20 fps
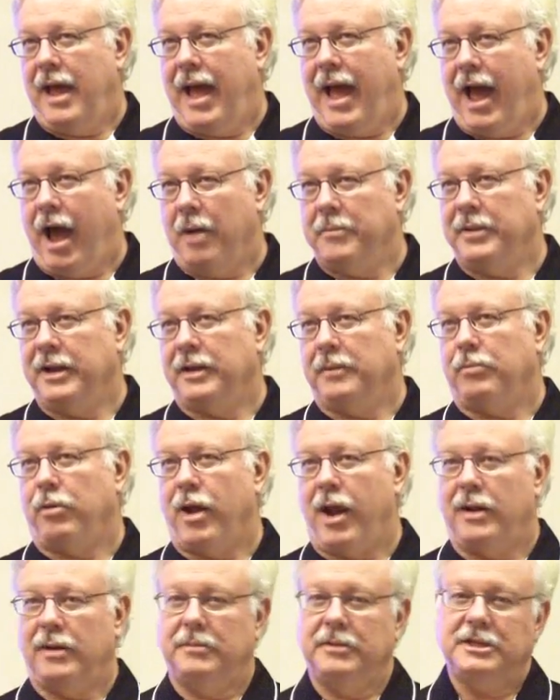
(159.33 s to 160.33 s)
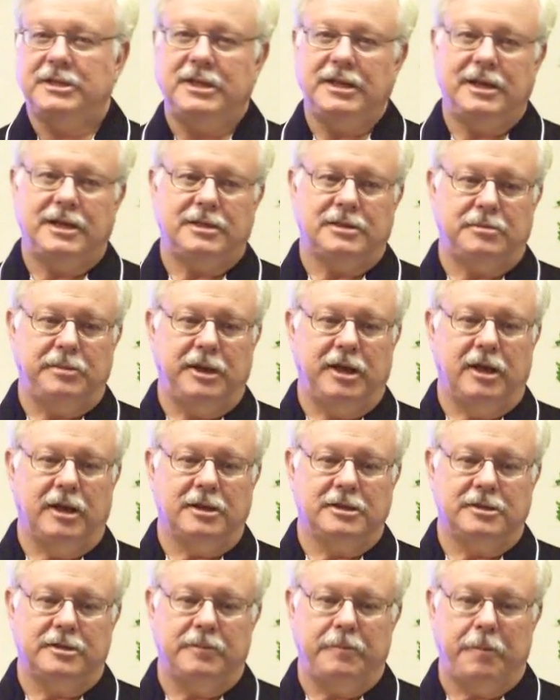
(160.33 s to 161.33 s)
how big a problem this is,
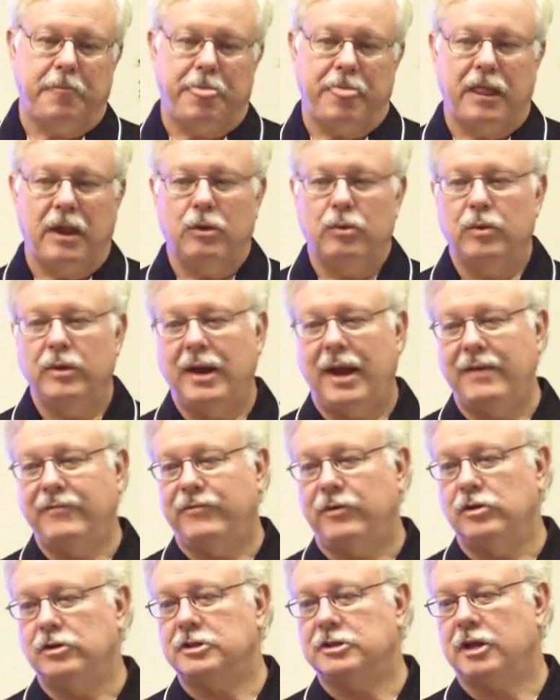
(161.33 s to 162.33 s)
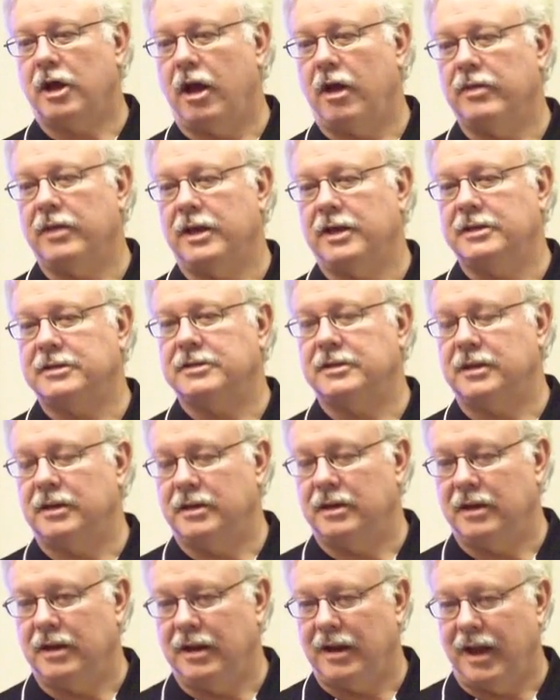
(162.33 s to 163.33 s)
because when I first saw this,
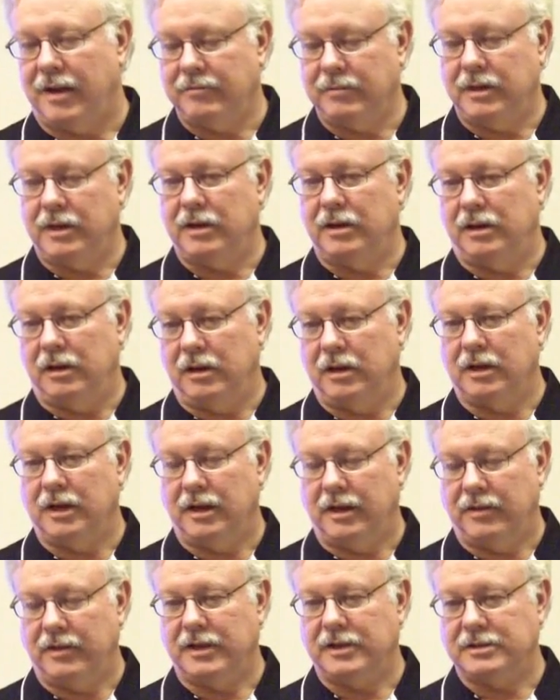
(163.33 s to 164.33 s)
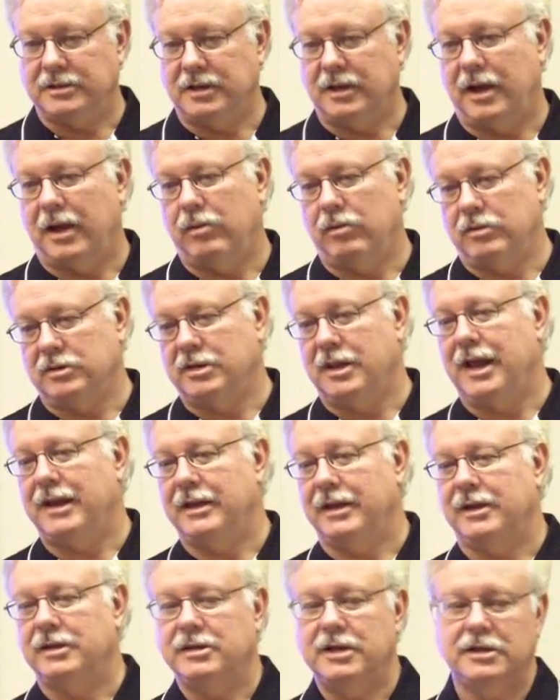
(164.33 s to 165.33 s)
and I've been looking at this, and I was glad
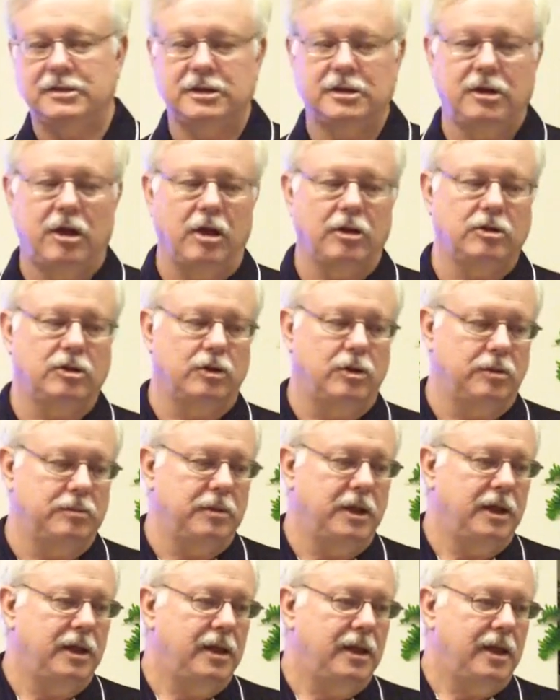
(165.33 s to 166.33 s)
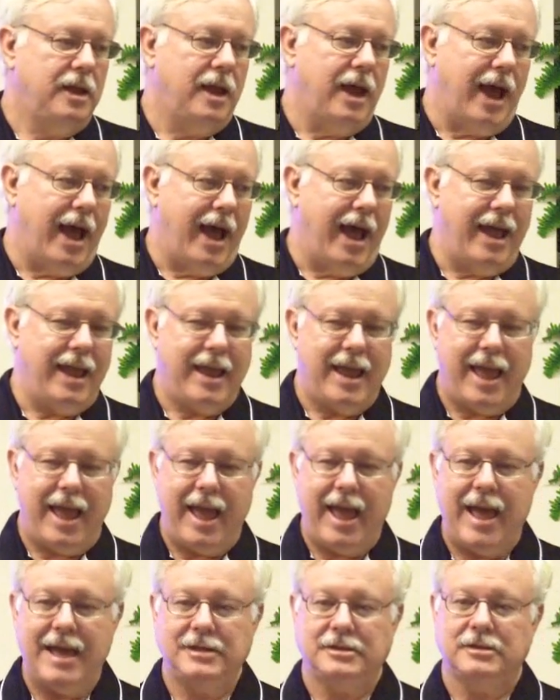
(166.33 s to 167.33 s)
to get a chance to talk to him, I
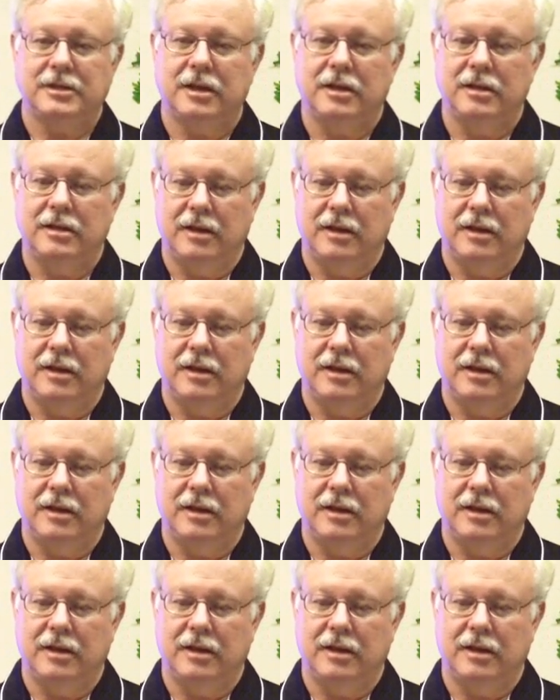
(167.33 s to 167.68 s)
asked